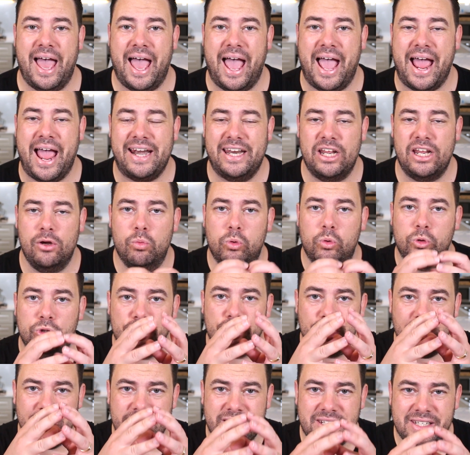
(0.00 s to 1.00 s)
and it will
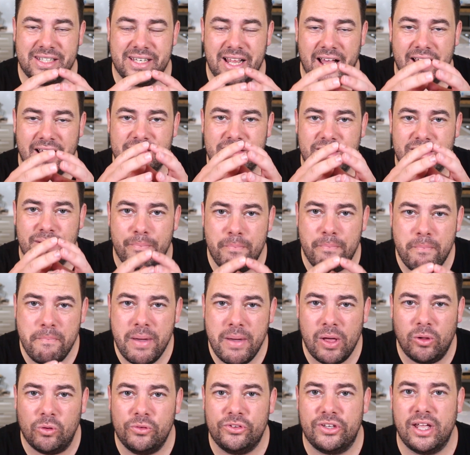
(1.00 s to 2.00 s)
just start to
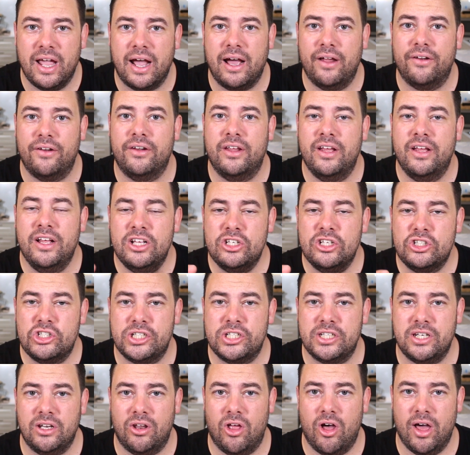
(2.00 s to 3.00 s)
melt down
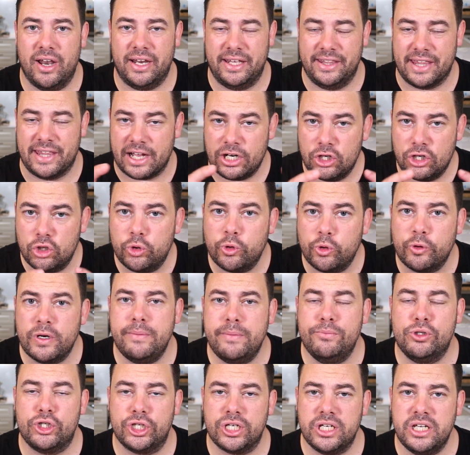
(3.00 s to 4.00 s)
slightly. That
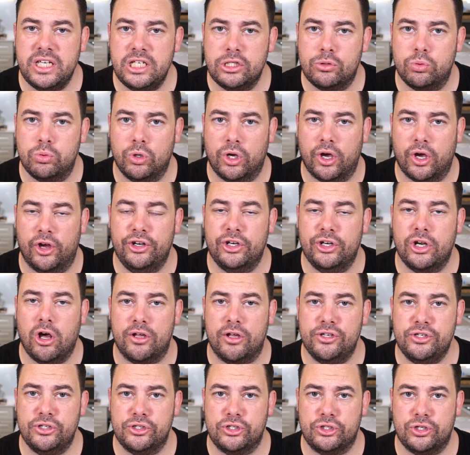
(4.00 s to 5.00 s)
cream cheese will go
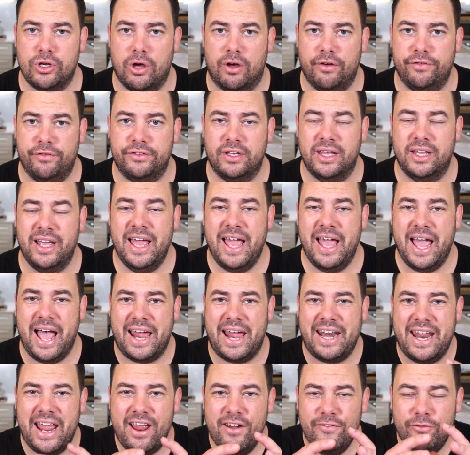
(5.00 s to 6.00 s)
nice and soft,
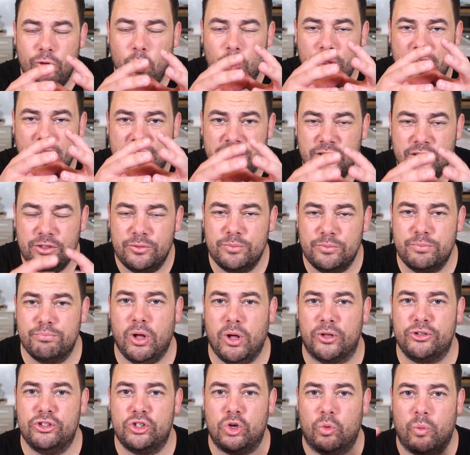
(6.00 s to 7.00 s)
and all that
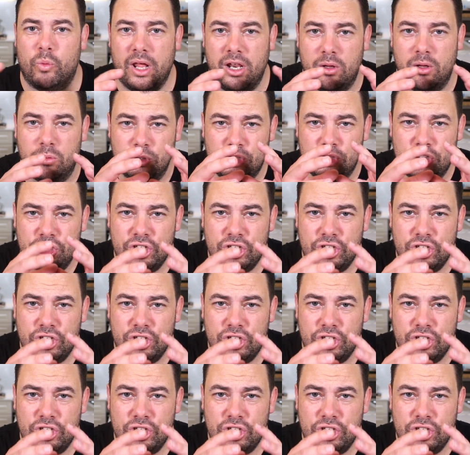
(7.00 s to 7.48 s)
mozzarella will